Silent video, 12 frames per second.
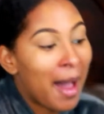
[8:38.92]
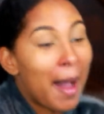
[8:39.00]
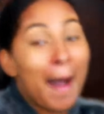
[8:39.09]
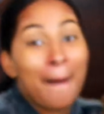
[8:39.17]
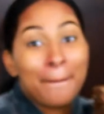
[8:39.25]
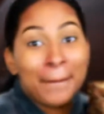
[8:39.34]

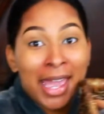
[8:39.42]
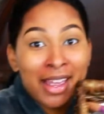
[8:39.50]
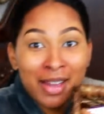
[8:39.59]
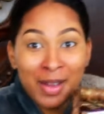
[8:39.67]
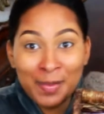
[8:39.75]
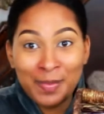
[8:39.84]
a
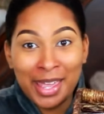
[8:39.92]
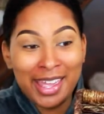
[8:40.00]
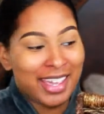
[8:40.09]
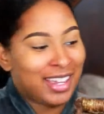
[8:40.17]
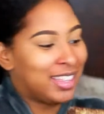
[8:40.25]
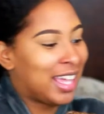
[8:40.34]
makeup
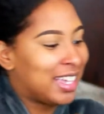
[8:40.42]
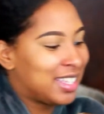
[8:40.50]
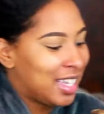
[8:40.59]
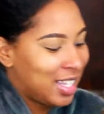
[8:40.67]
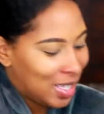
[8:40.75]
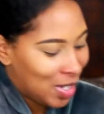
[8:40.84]
bin that
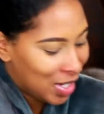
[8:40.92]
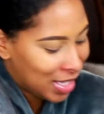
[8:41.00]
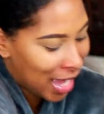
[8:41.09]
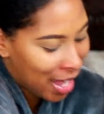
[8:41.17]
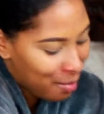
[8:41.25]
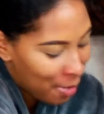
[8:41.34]
sits on the
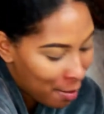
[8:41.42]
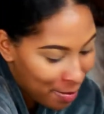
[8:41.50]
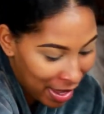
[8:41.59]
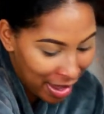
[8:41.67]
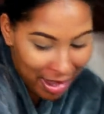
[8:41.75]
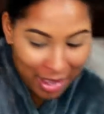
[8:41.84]
side of my
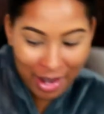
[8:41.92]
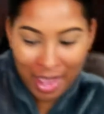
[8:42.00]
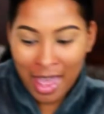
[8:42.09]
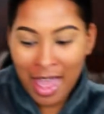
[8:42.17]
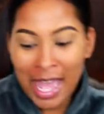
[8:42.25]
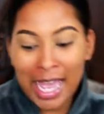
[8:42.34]
bed,
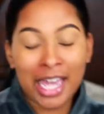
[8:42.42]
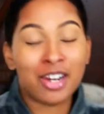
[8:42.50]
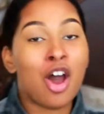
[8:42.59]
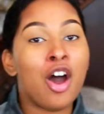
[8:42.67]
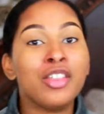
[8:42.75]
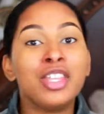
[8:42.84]
and
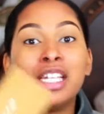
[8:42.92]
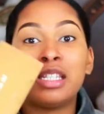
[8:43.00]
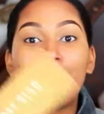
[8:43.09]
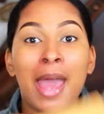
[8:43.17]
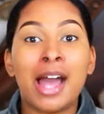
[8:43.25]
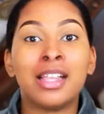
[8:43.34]
all these
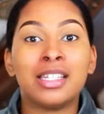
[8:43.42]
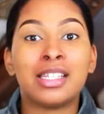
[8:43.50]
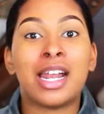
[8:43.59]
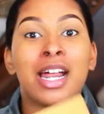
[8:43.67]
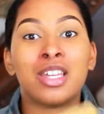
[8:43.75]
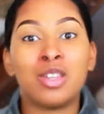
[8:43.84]
palettes
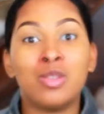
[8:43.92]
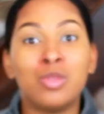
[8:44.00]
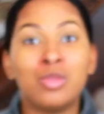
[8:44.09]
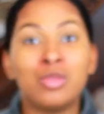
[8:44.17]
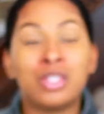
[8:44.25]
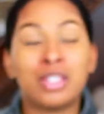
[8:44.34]
that I
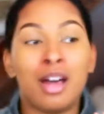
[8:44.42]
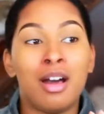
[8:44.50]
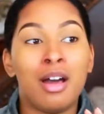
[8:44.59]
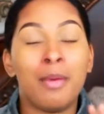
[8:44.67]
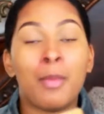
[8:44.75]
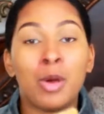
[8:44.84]
use
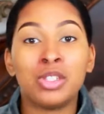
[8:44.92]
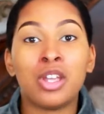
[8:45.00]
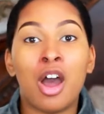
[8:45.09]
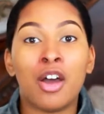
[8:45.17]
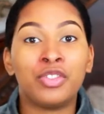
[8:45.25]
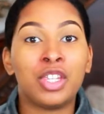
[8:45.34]
most
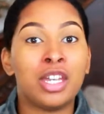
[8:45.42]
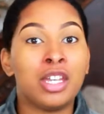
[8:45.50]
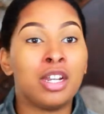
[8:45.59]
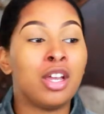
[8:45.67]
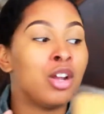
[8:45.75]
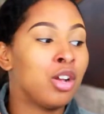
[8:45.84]
often
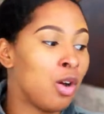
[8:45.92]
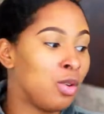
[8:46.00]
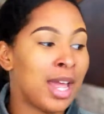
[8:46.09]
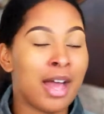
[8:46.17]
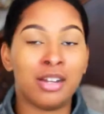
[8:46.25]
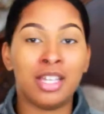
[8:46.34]
go
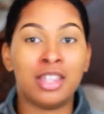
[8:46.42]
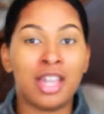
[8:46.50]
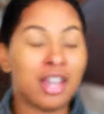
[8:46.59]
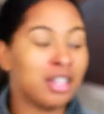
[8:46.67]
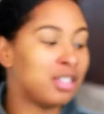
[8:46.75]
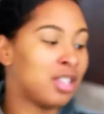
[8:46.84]
down in
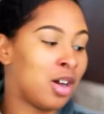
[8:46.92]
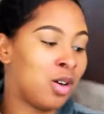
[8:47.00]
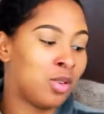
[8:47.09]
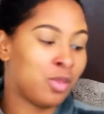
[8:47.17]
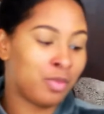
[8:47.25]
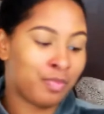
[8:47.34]
there.
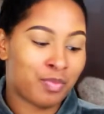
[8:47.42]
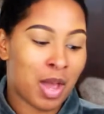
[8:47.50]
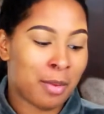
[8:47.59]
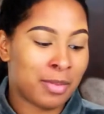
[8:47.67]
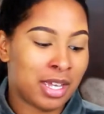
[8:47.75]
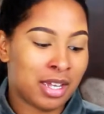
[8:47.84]
So,
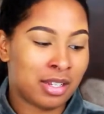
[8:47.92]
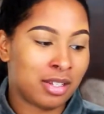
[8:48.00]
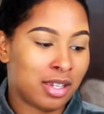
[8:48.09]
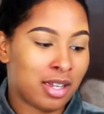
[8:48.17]
I mean,